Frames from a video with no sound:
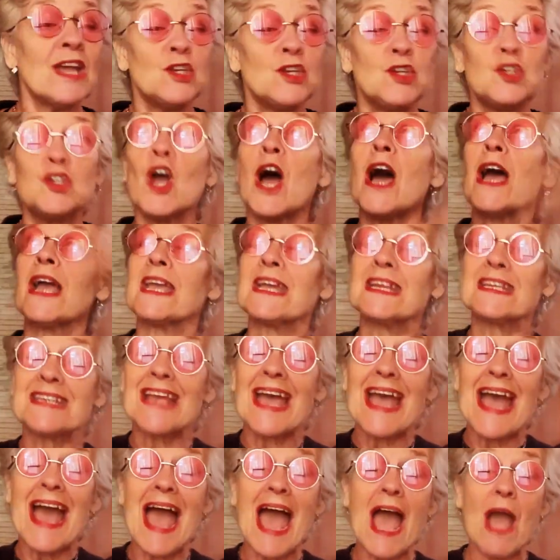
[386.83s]
giant
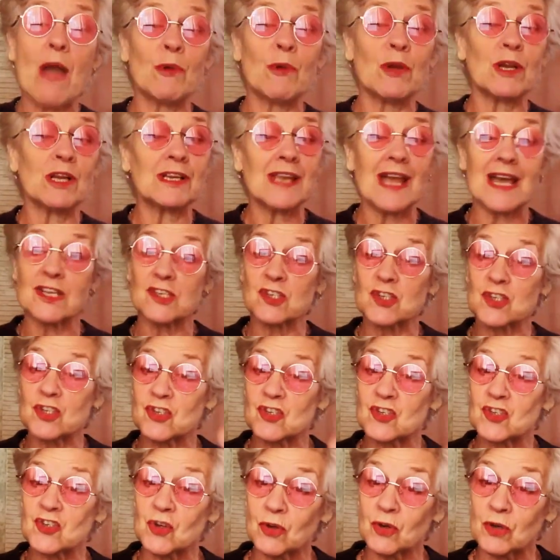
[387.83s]
hourglasses
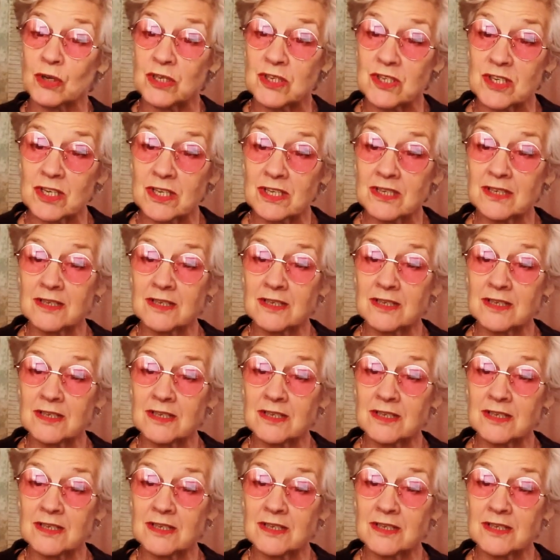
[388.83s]
stood.